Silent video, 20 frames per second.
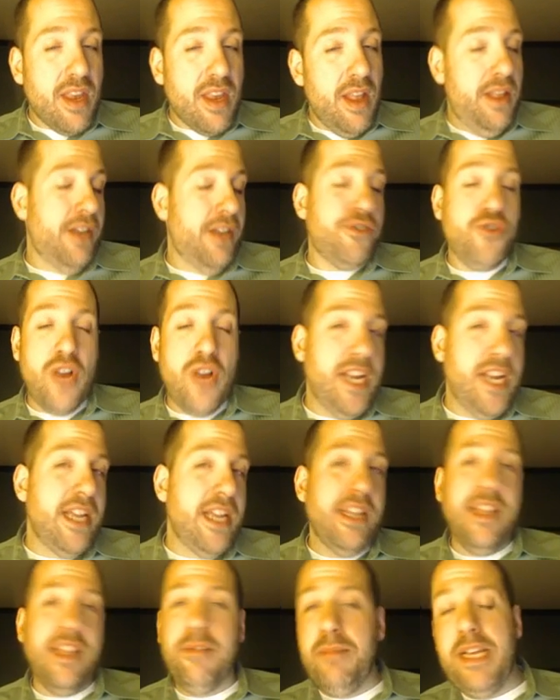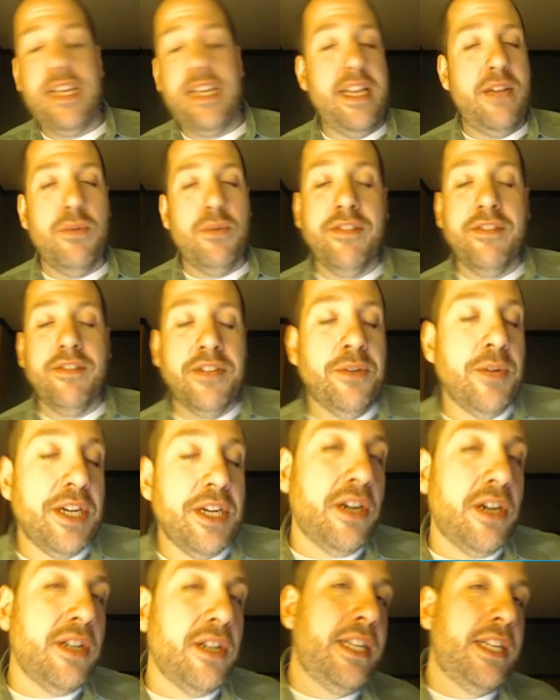that training, that PD, whatever you want
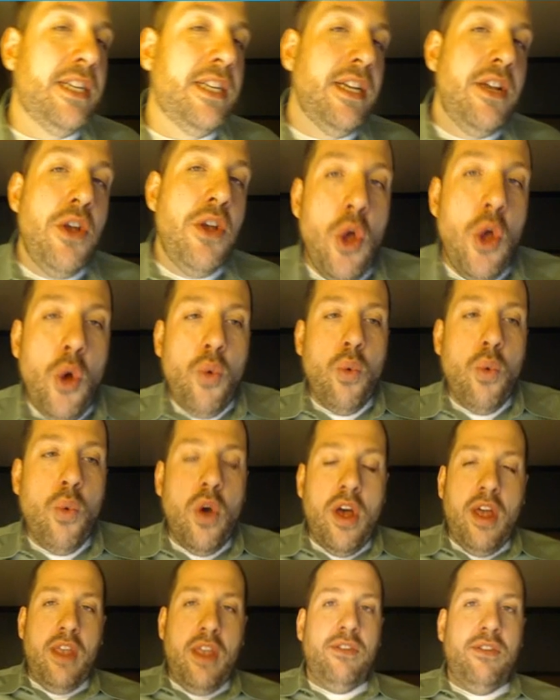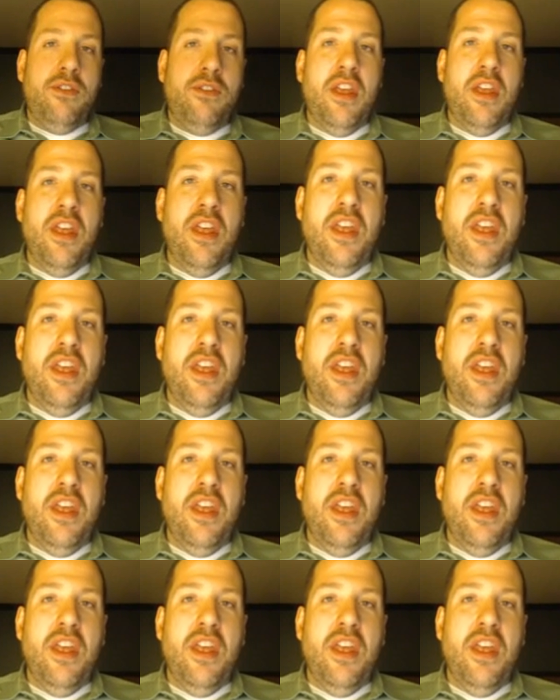to call it, was